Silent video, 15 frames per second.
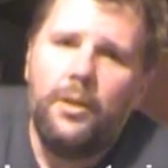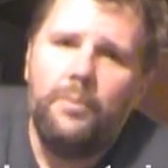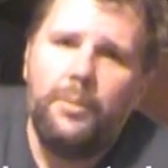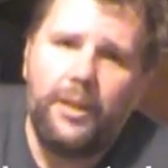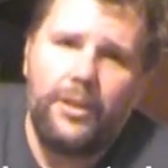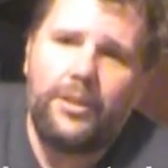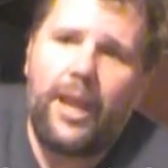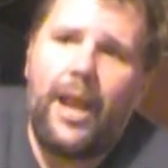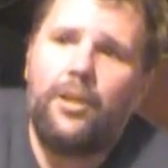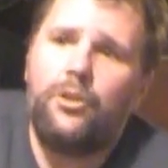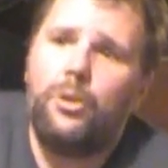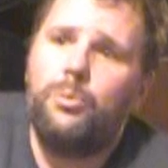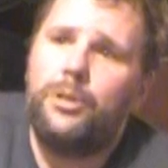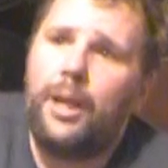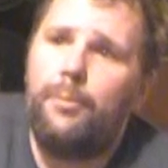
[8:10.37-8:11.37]
because I
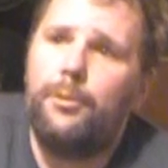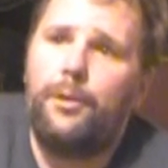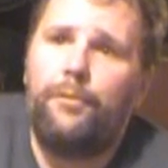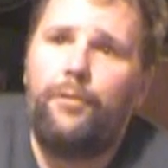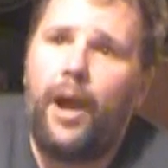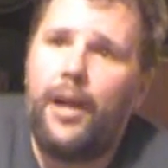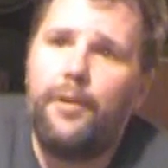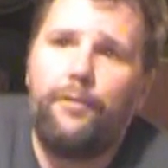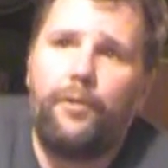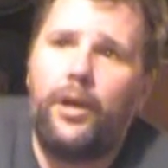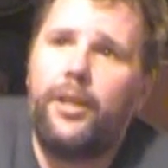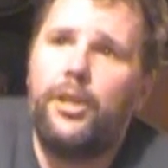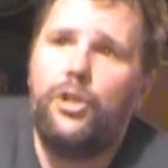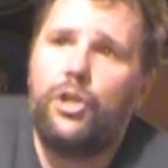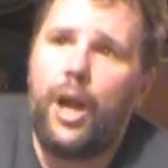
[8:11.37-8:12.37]
actually was able to find a
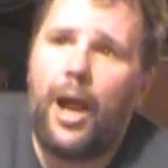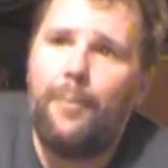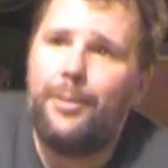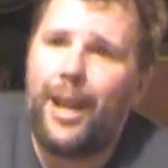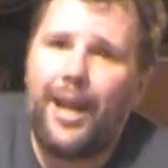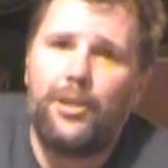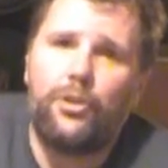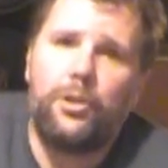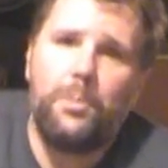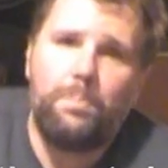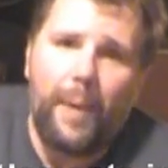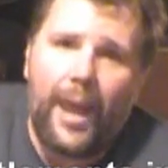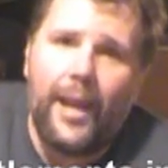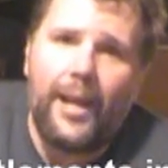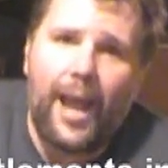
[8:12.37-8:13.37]
fucking job that actually
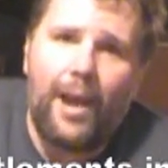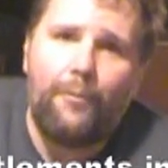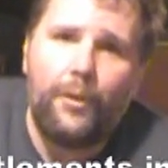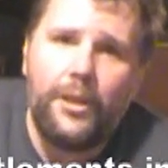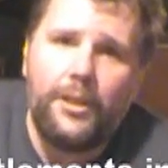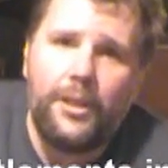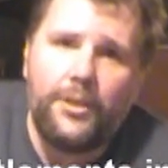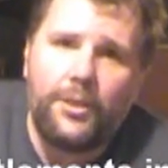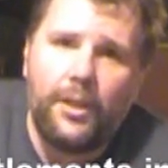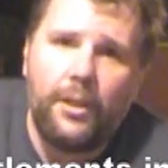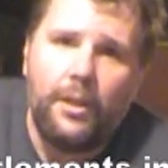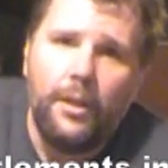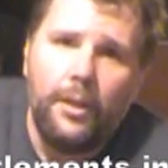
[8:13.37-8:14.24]
paid halfway decent.